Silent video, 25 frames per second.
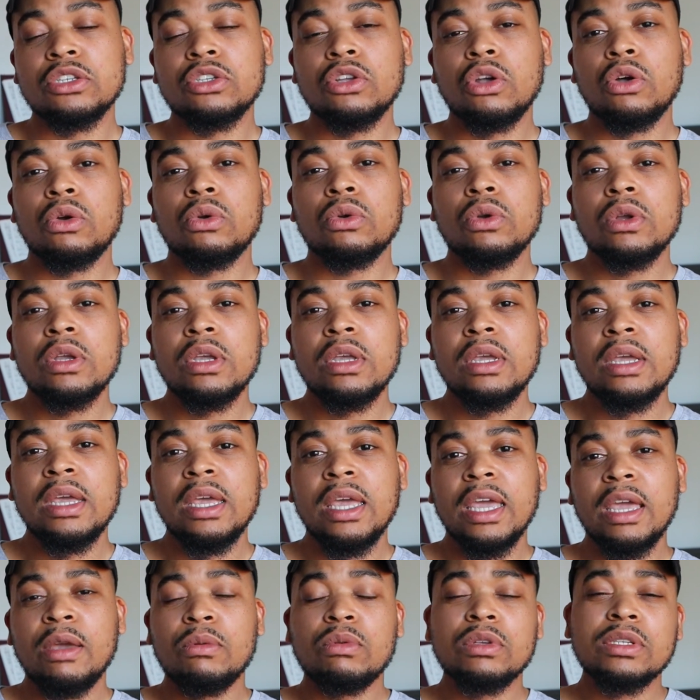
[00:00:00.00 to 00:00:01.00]
So
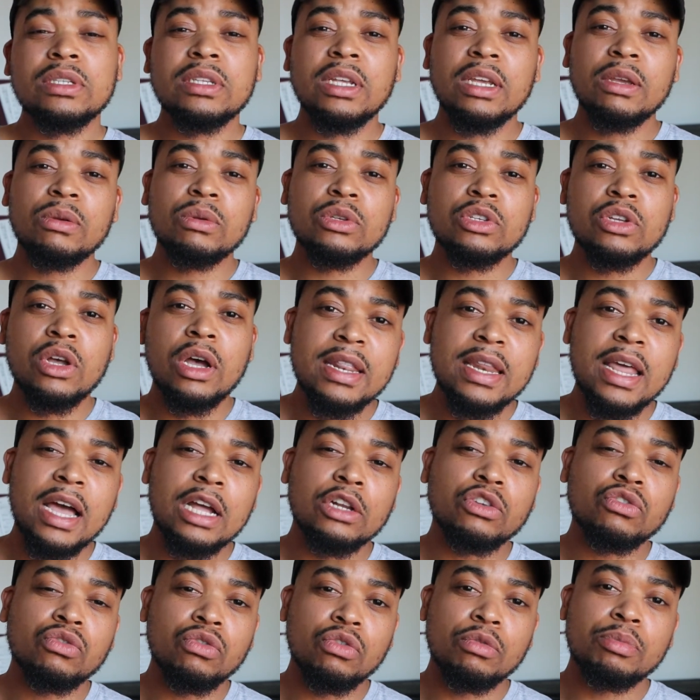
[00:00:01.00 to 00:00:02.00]
it was it was a
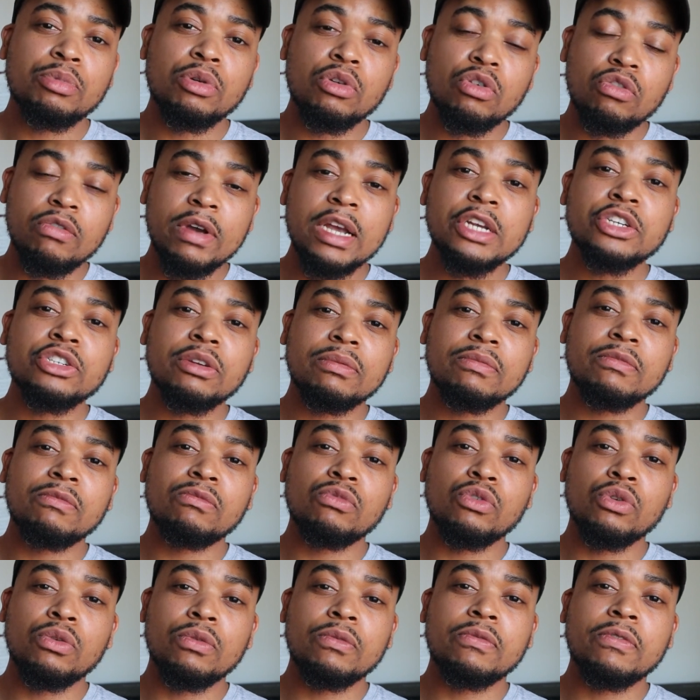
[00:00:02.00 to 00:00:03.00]
natural
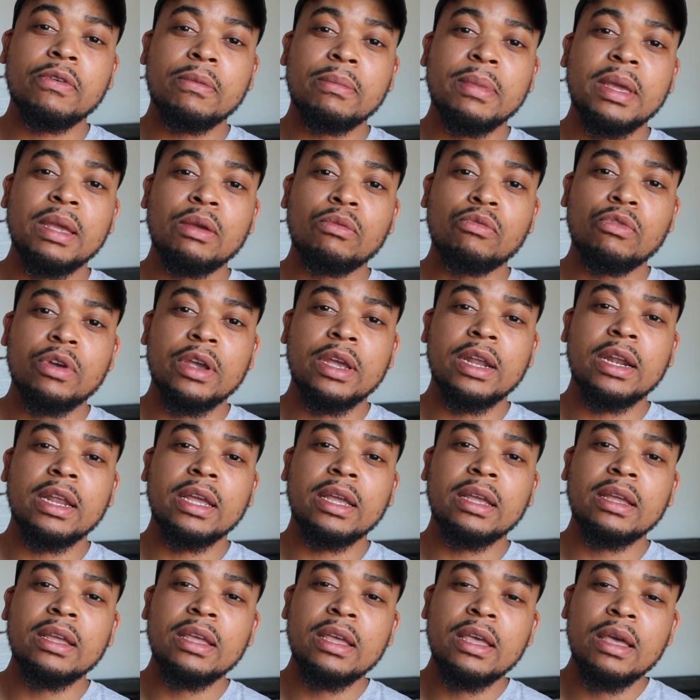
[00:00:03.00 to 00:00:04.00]
progression route for me
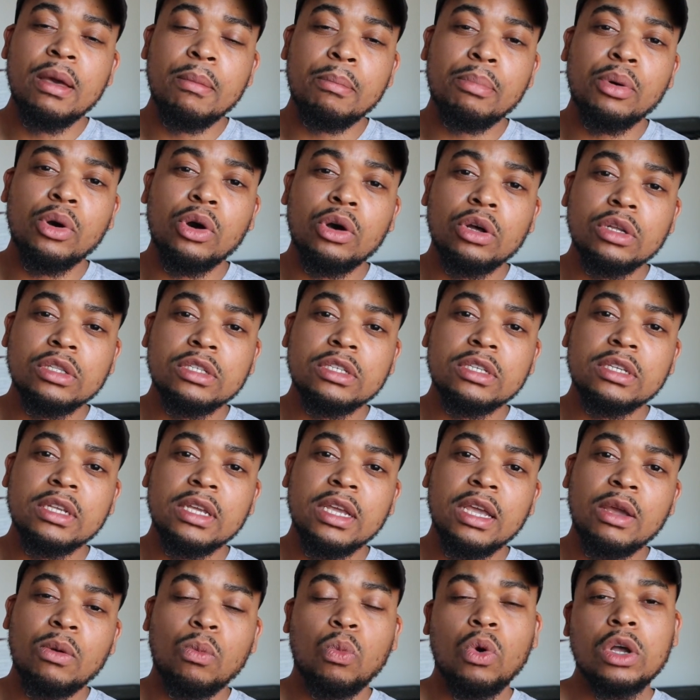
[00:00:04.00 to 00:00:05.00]
really, but
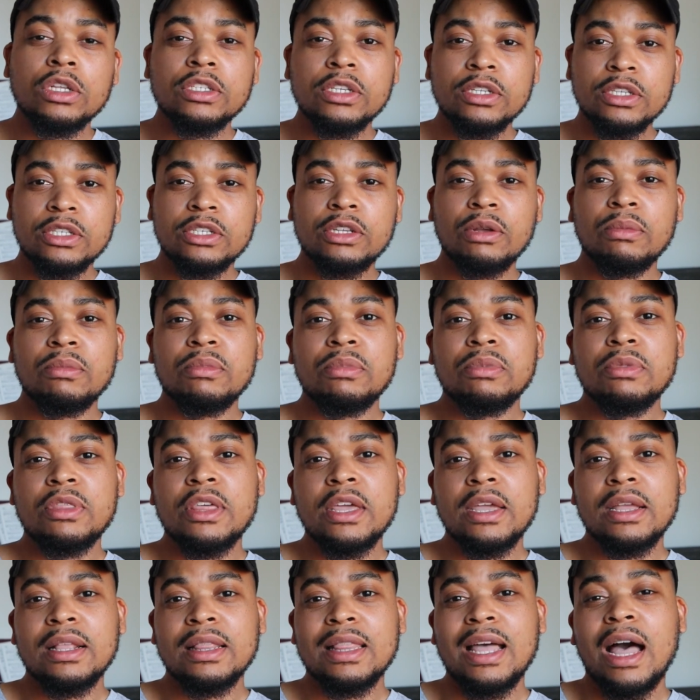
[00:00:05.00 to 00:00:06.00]
it wasn't
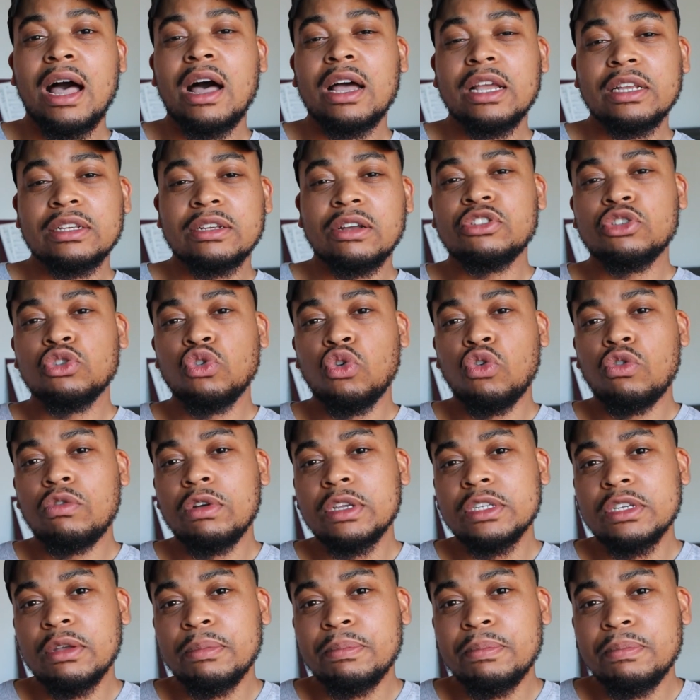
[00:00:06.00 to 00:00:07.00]
something that I saw
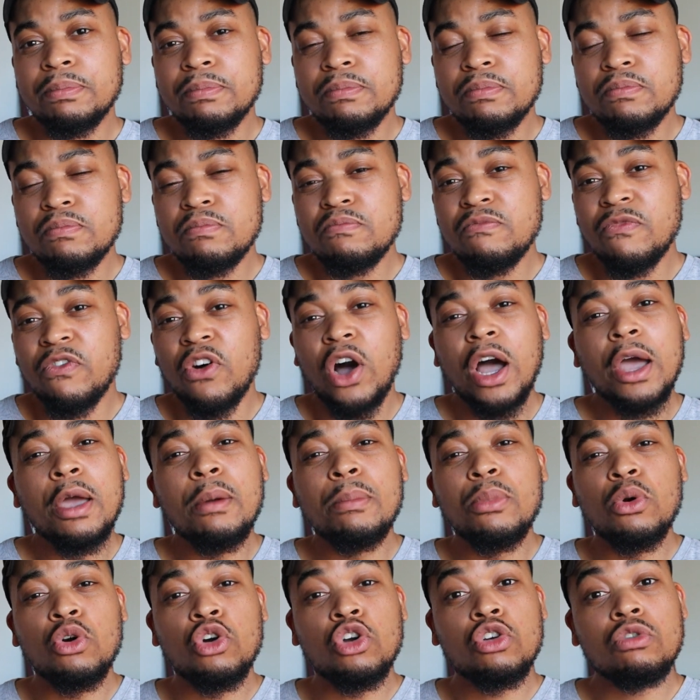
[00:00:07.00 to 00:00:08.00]
as a
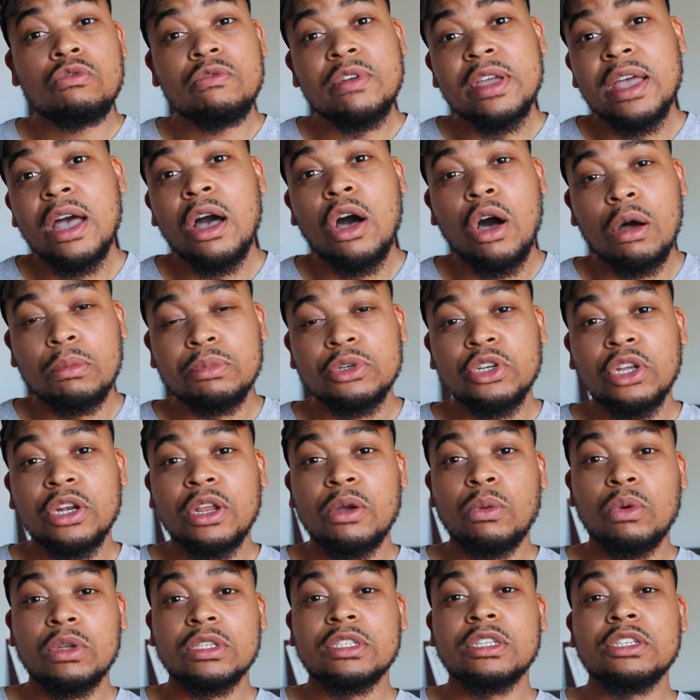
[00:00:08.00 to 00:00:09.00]
viable career option.
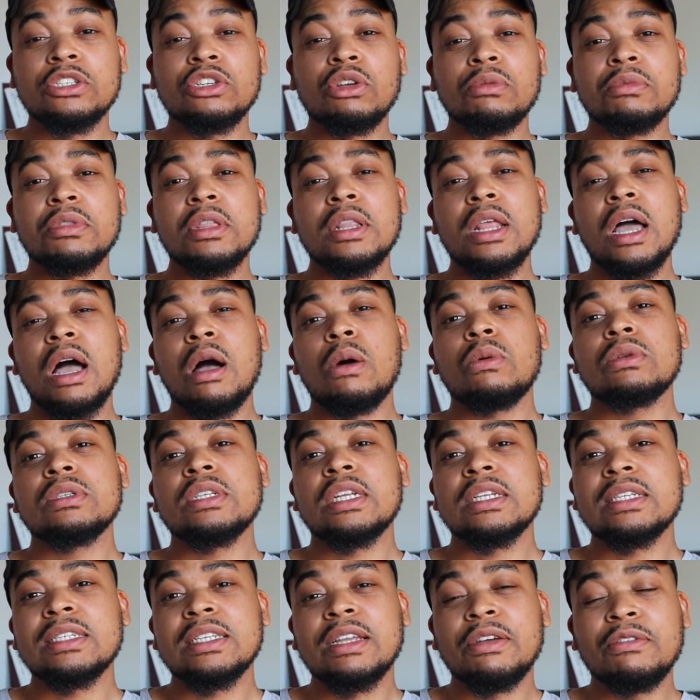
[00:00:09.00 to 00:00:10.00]
It wasn't something that I was
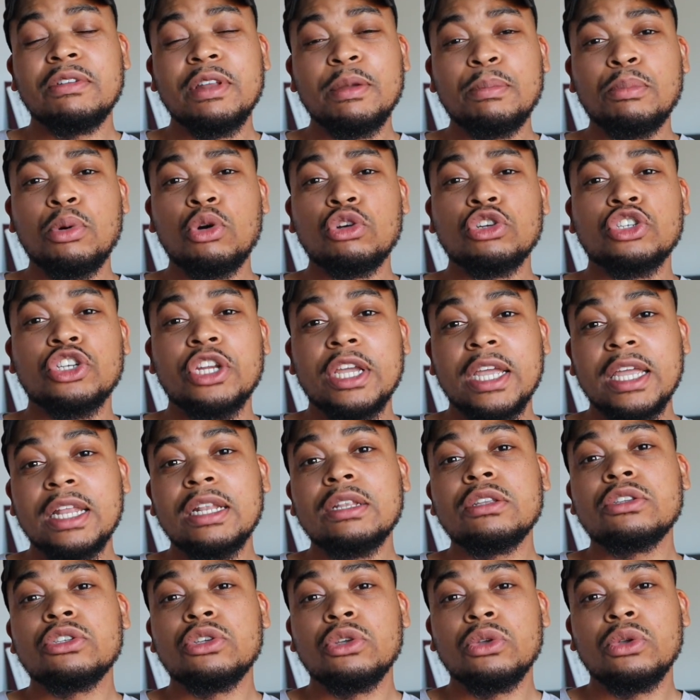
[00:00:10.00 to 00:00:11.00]
necessarily pushed
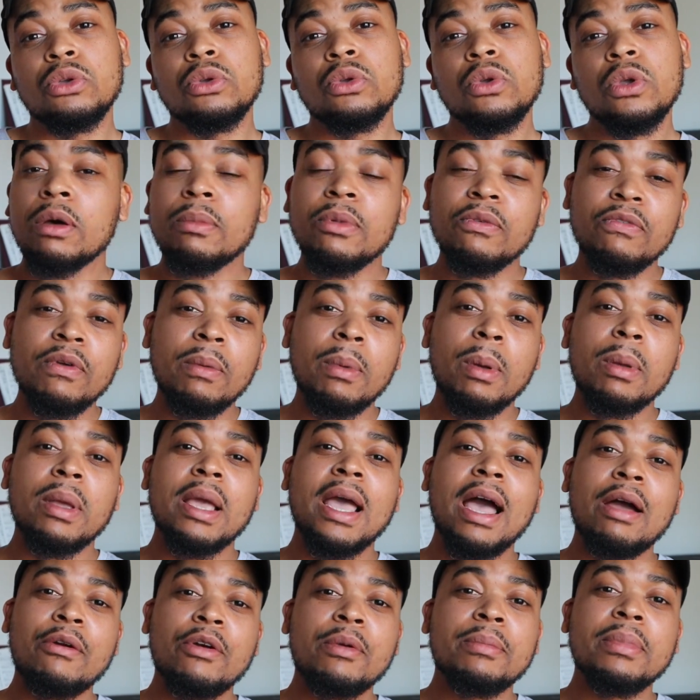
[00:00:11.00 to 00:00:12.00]
into. Coming from a
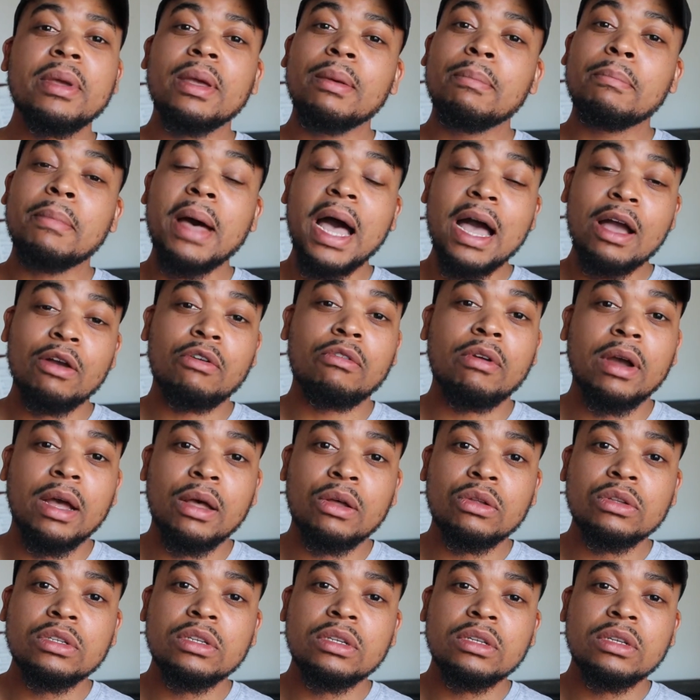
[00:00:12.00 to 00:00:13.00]
Caribbean
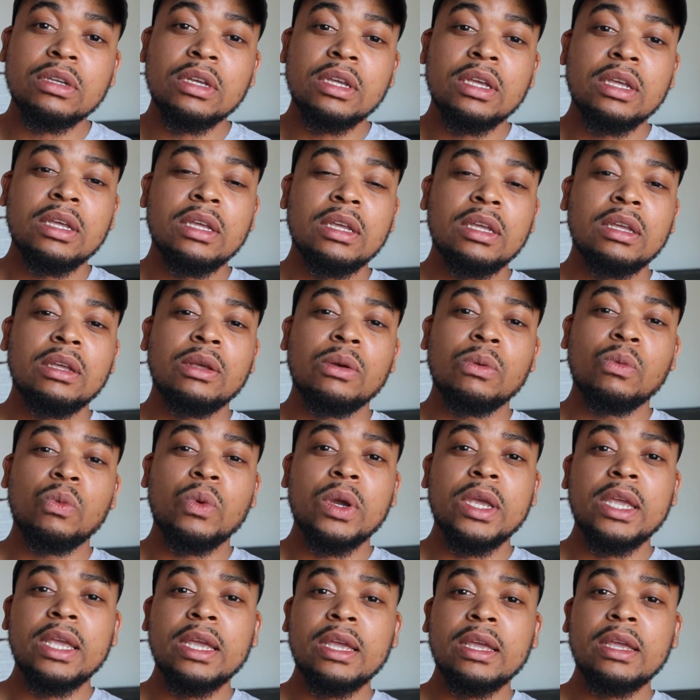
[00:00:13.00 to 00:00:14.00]
background,
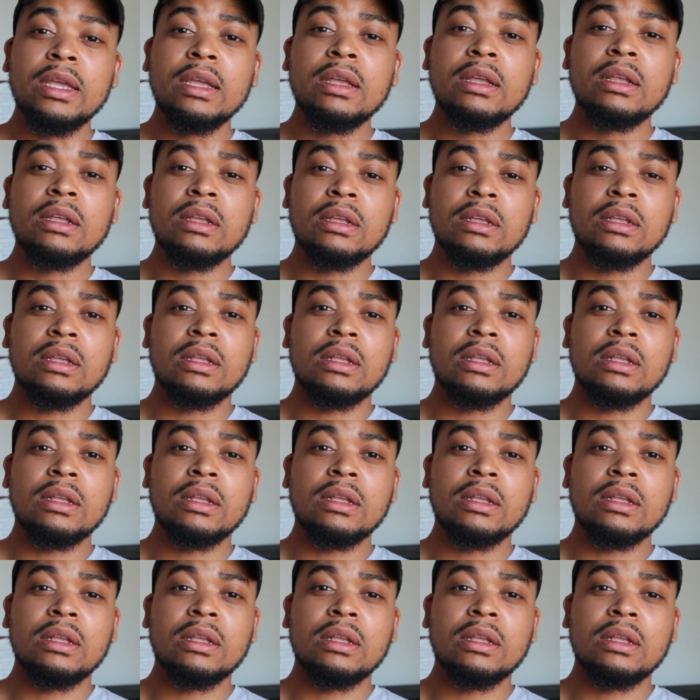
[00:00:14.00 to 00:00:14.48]
we